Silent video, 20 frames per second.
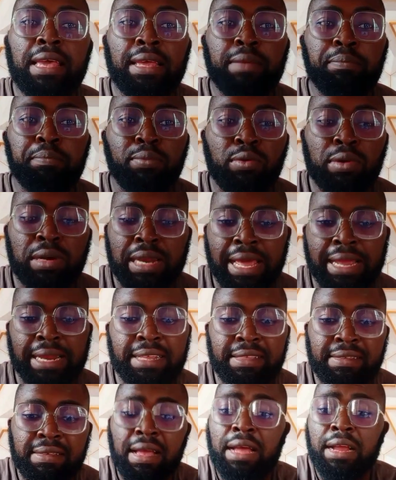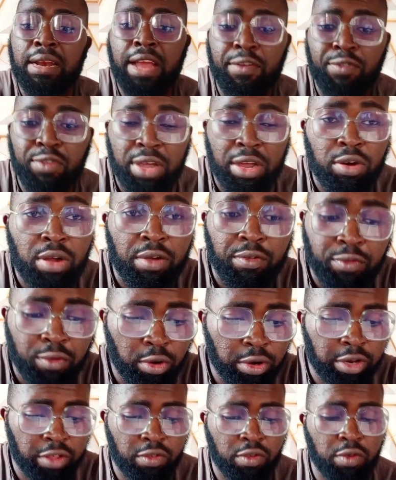a book like this. And if you cannot
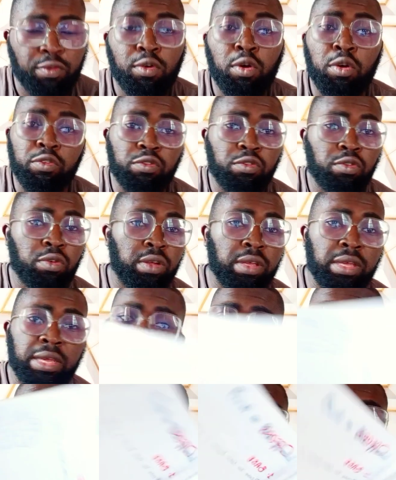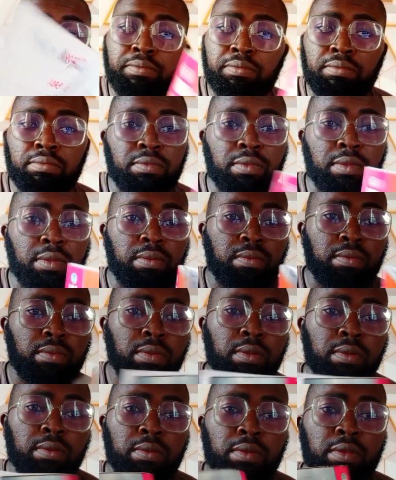afford this, of course, you can get,
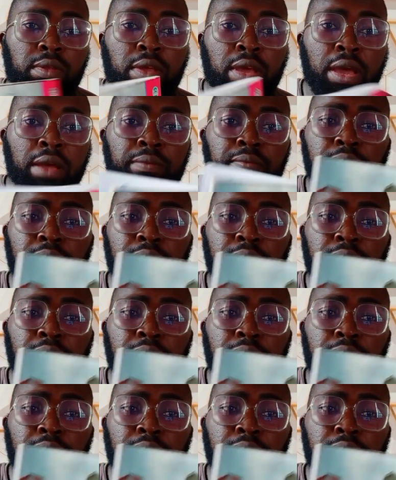yeah,